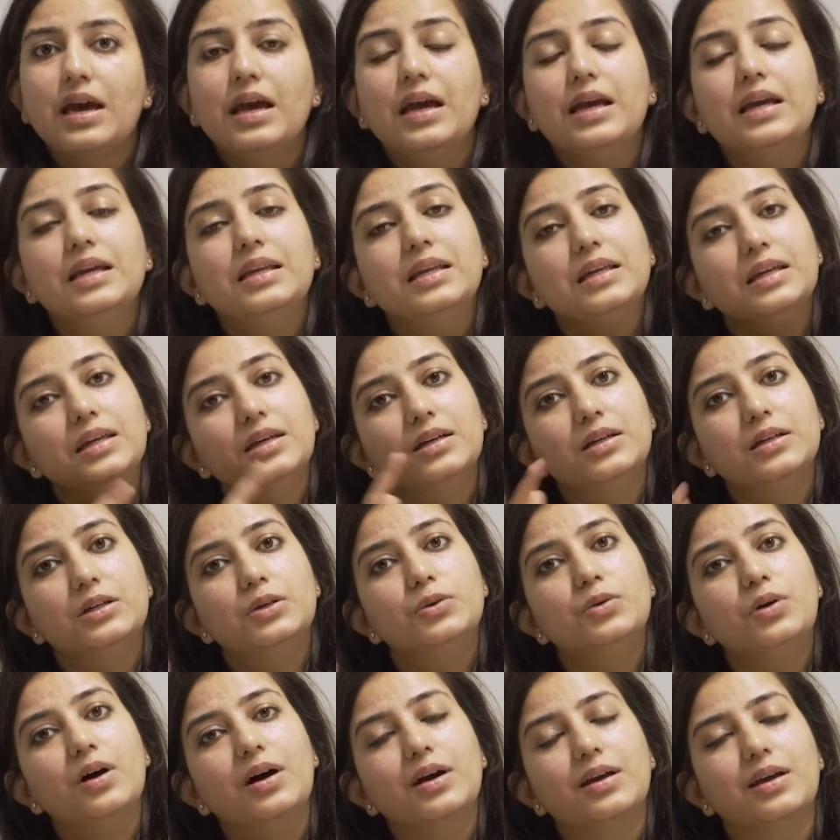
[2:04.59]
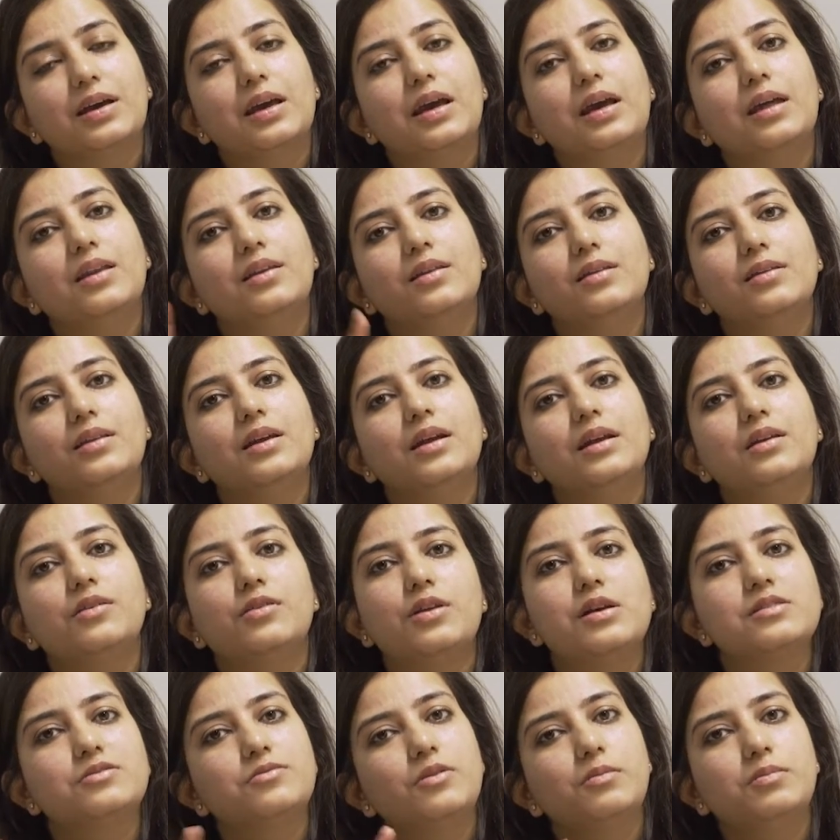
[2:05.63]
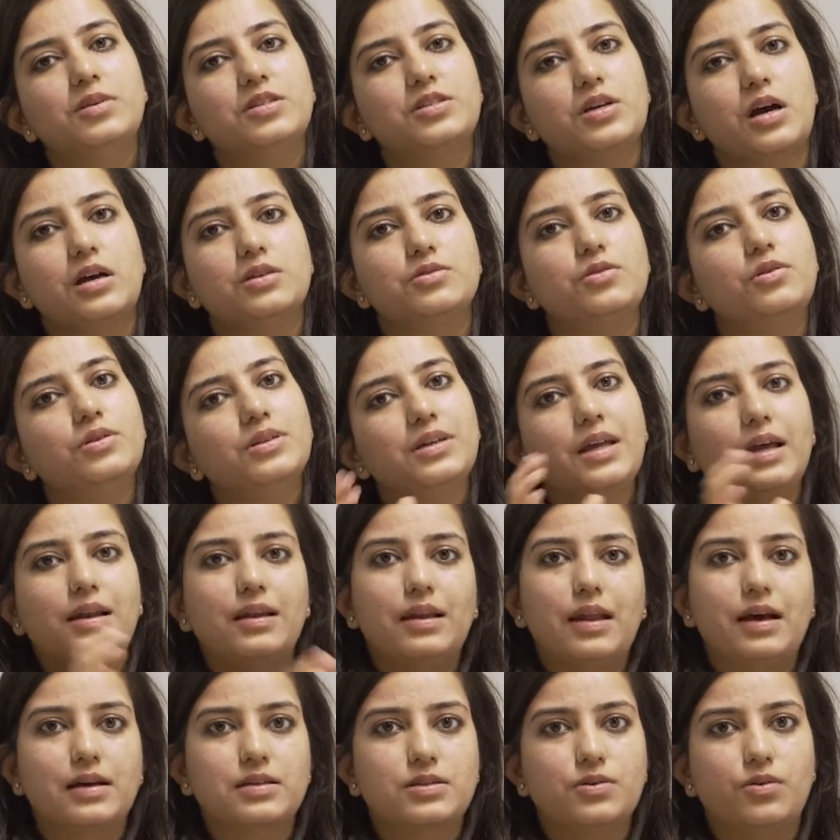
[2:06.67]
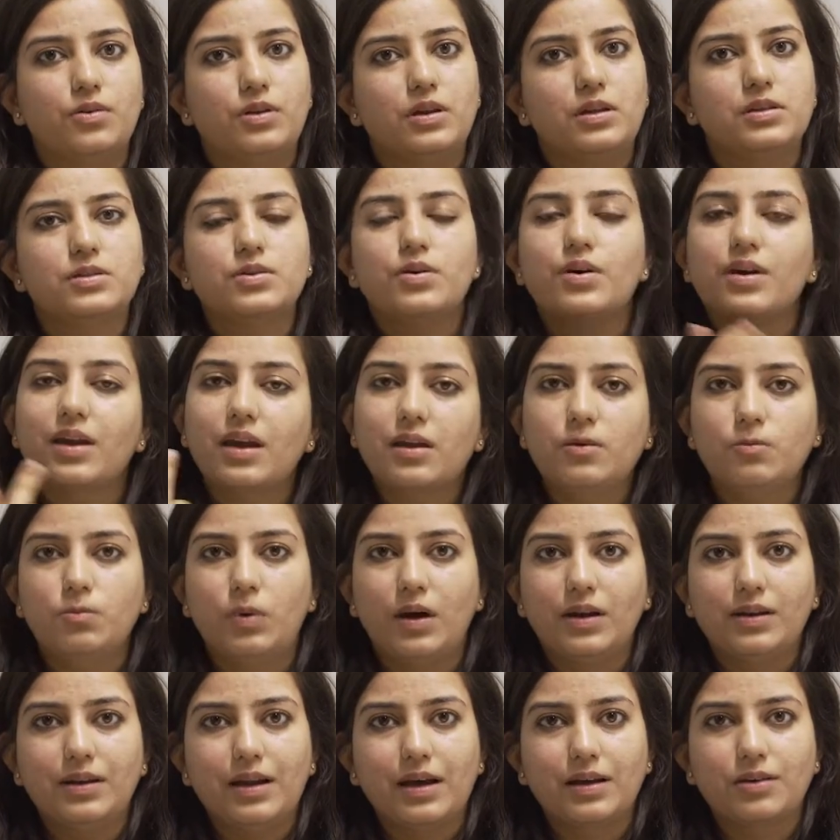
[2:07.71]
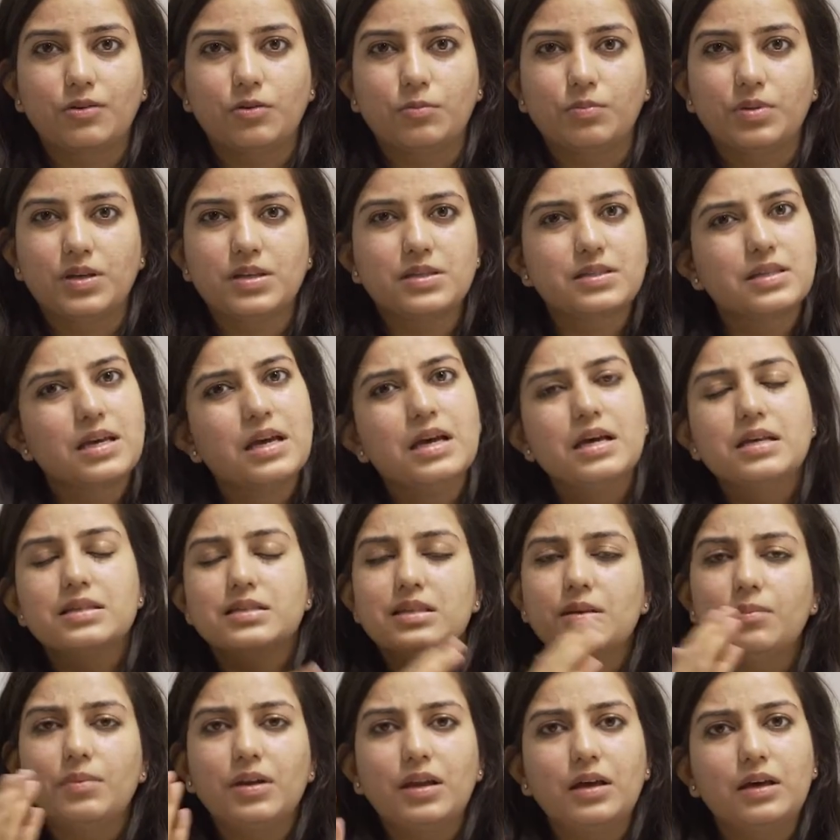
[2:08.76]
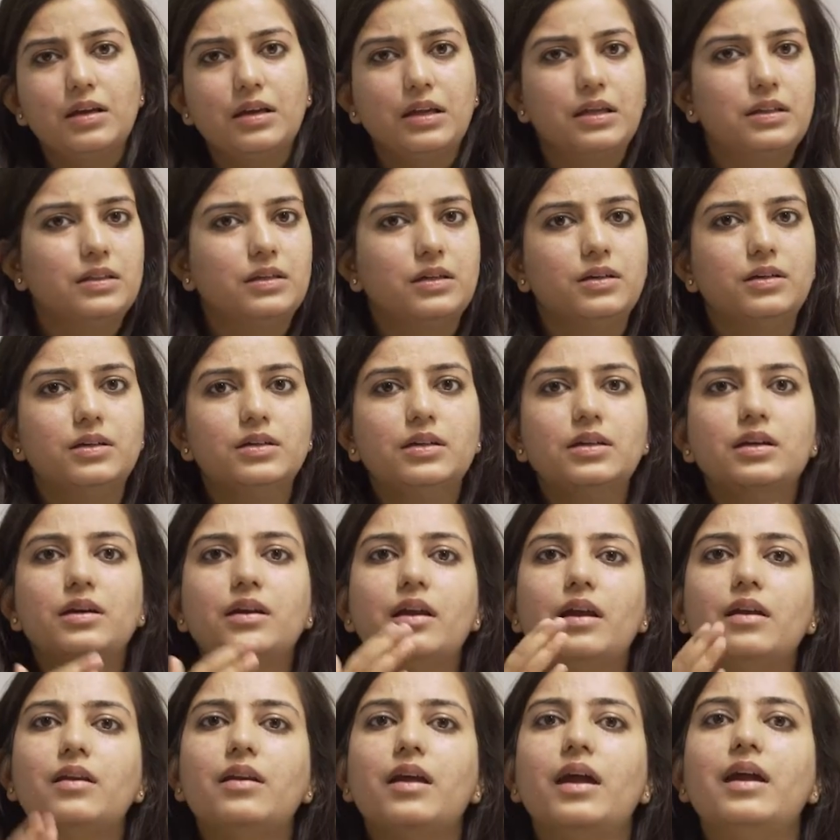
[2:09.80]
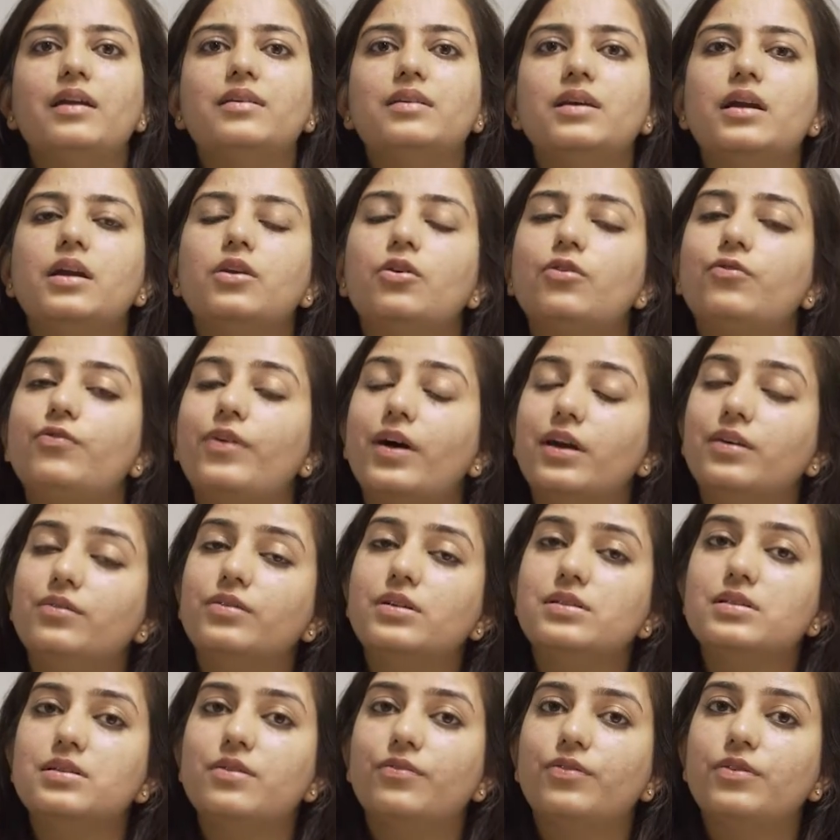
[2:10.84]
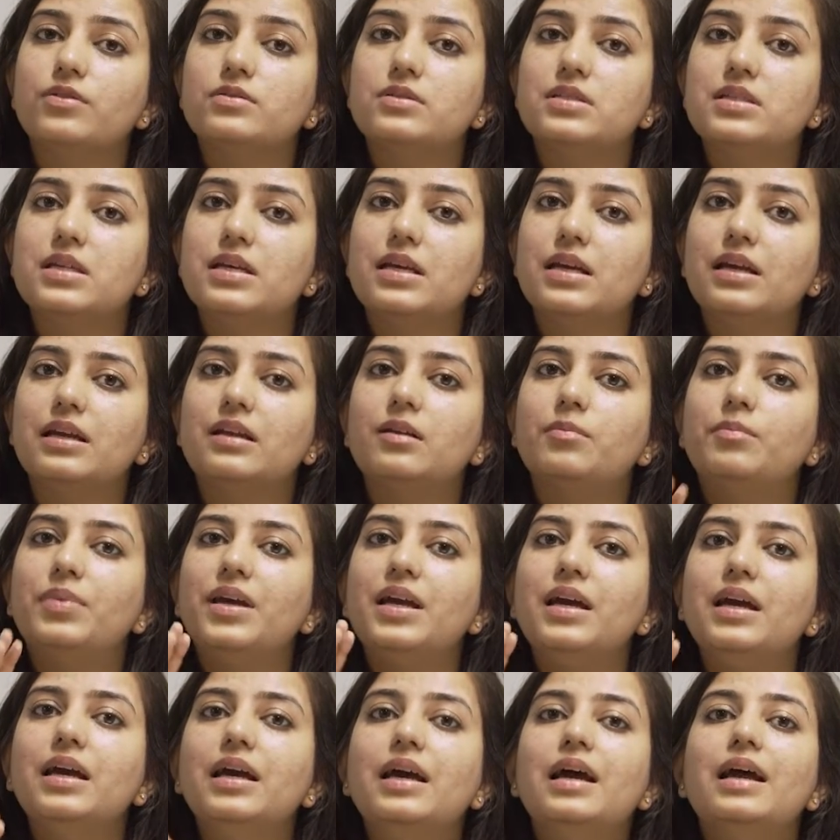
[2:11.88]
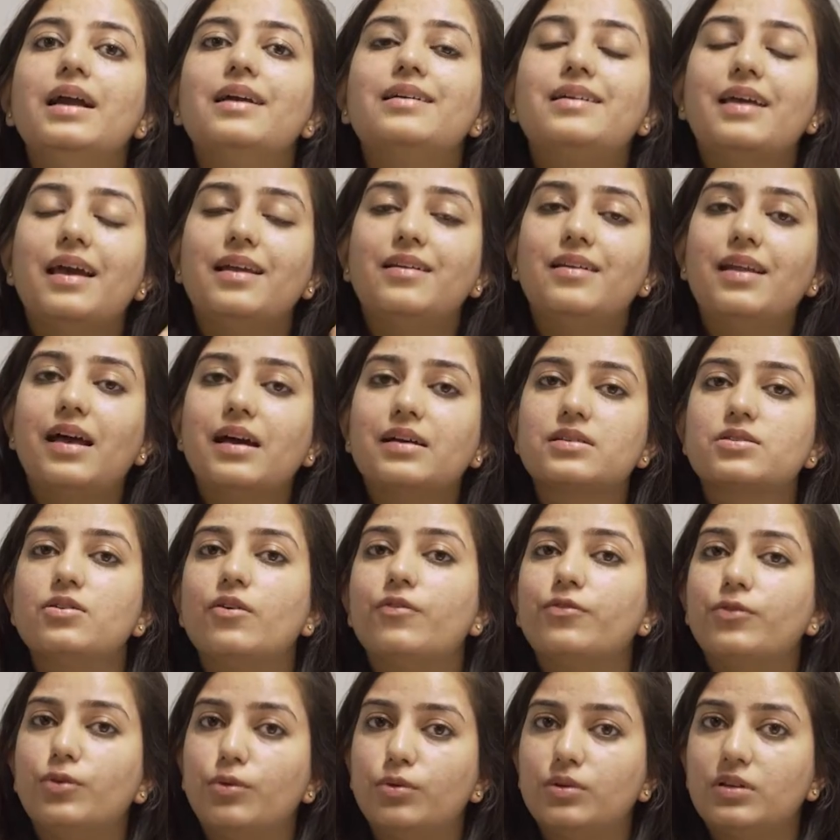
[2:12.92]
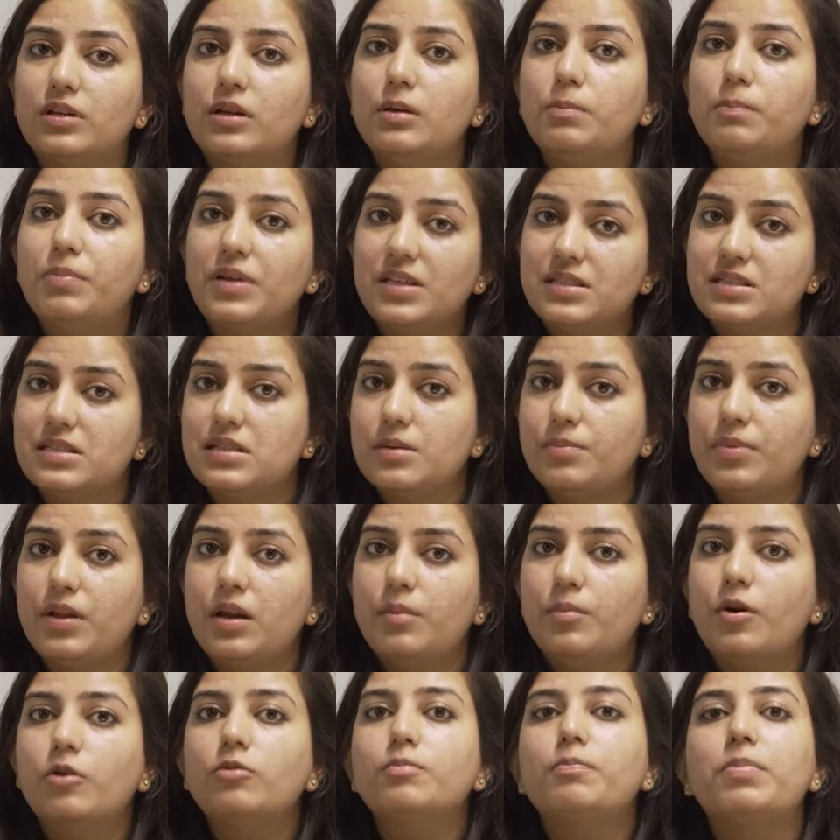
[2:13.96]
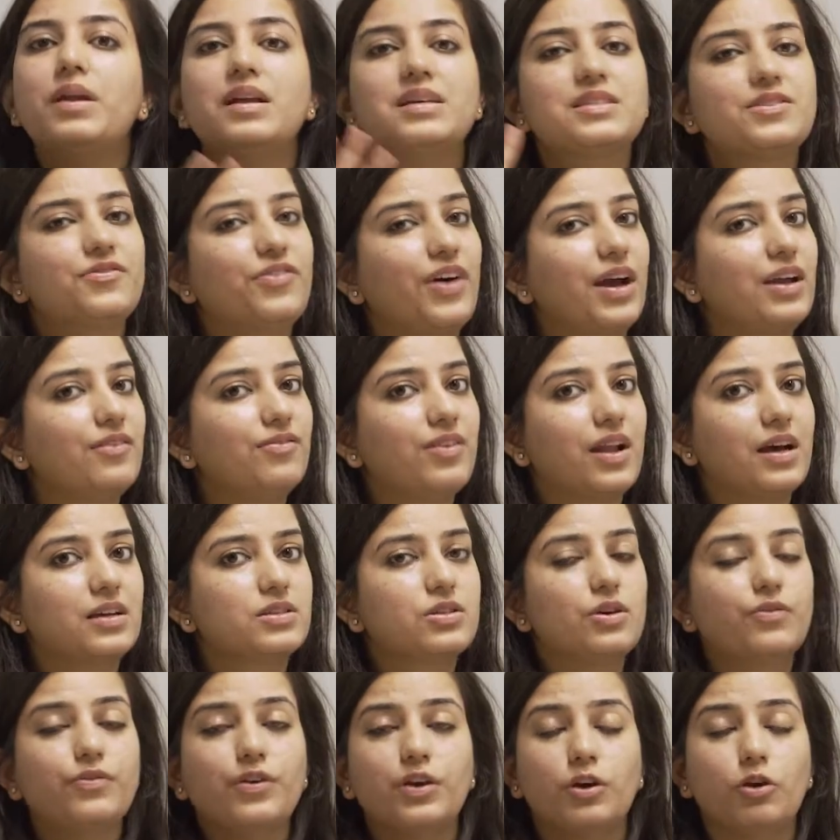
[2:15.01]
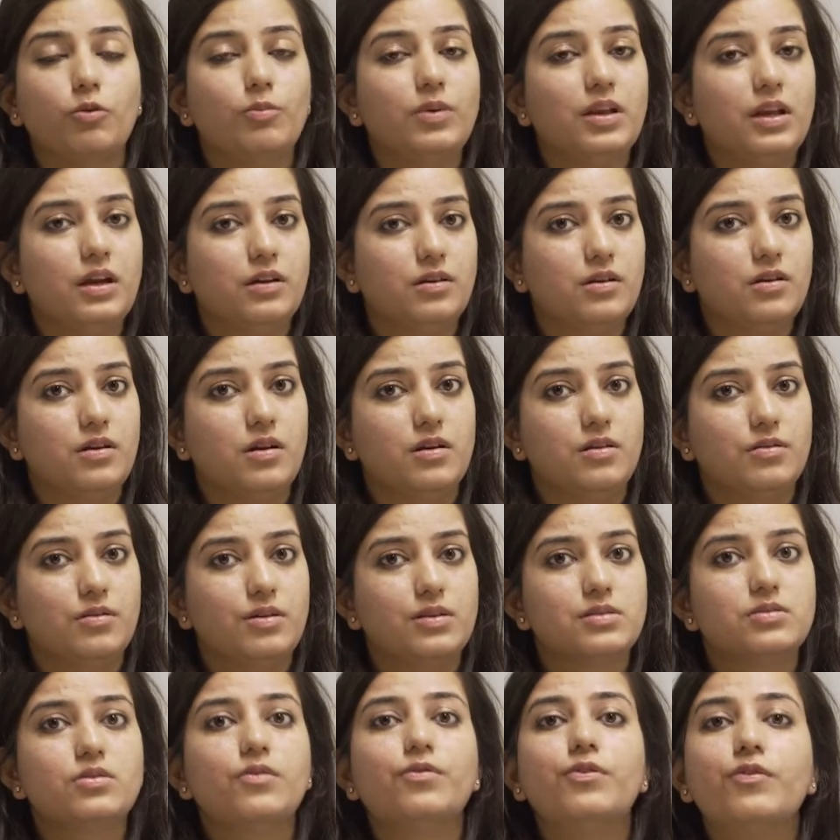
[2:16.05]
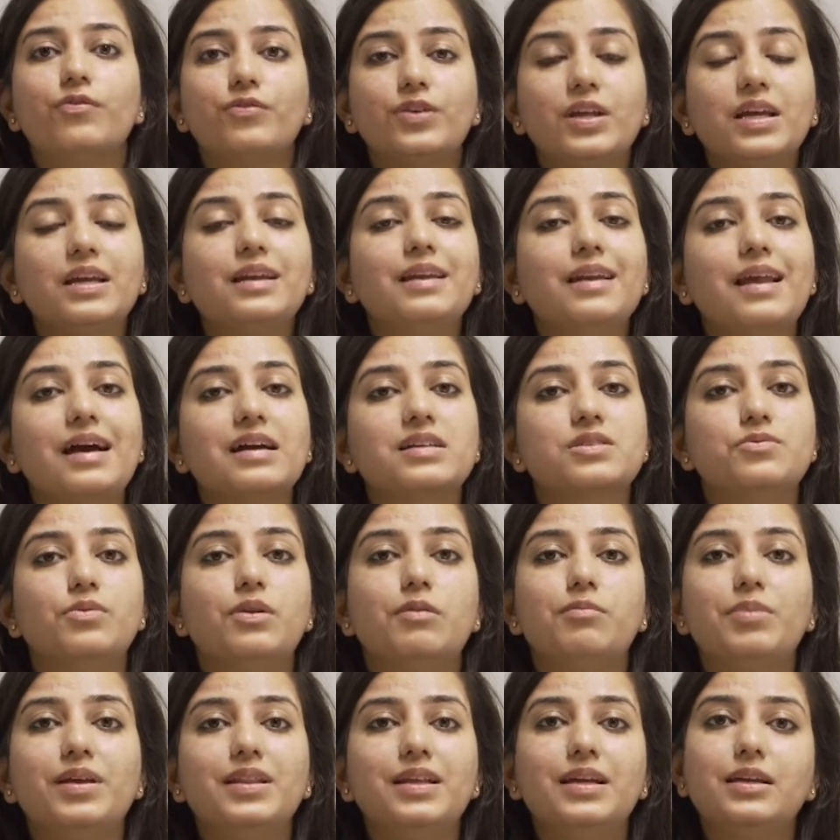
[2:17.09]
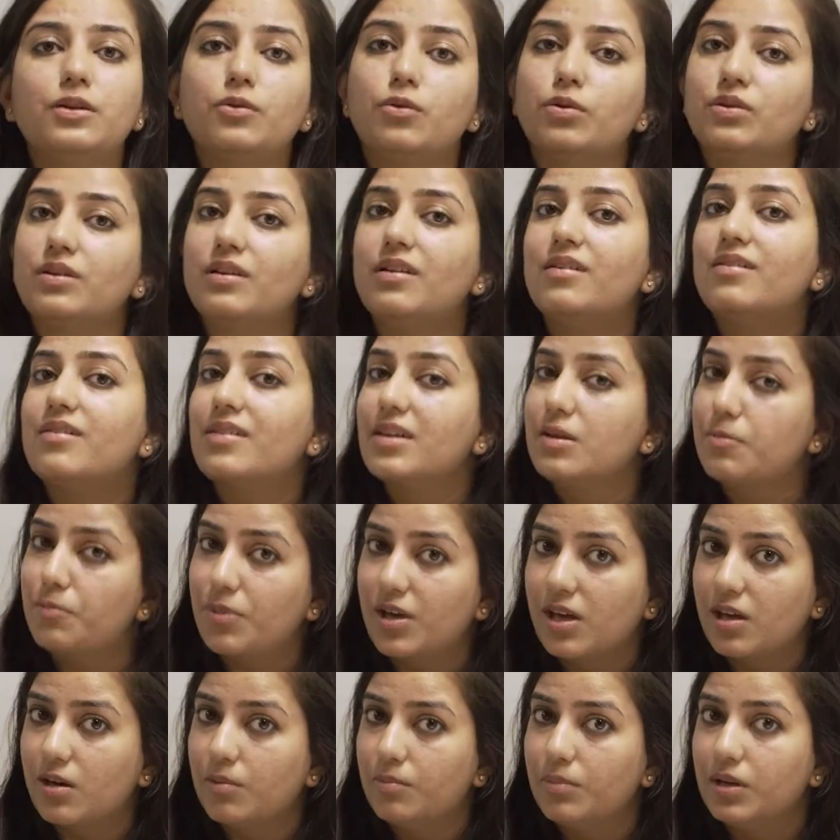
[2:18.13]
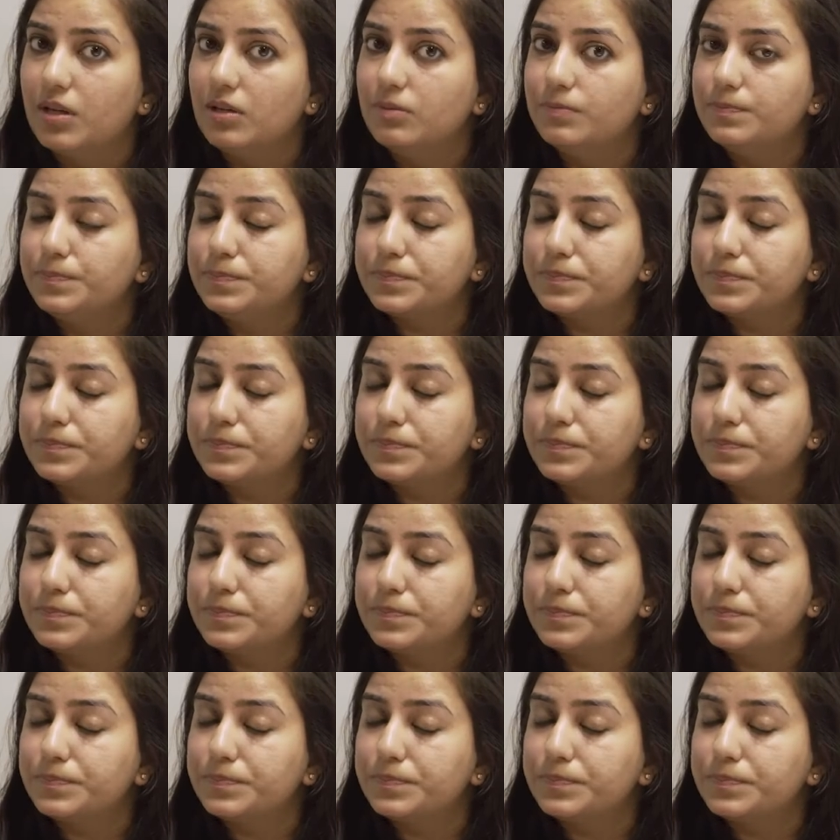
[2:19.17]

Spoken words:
In year 2 again the interest will be charged on 10 lakhs only, so again 1 lakh rupees. Similarly in third year, and at the end of 5 years if you see, it will be 10 lakhs of total principal amount plus 5 lakhs of accumulated interest. So 15 lakhs will be the total repayable.